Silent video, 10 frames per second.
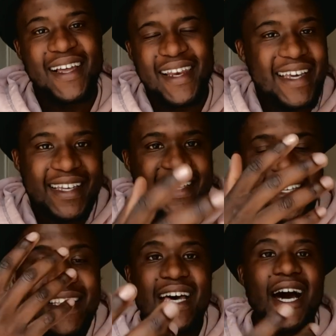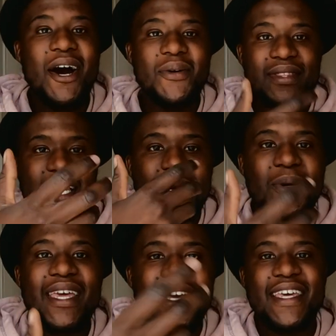Like, that's how the
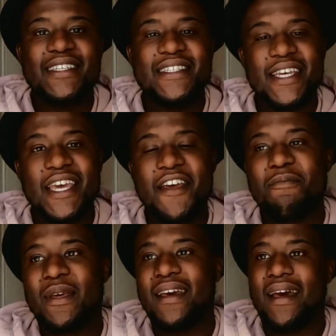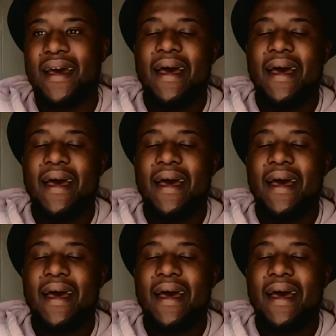look she gave me.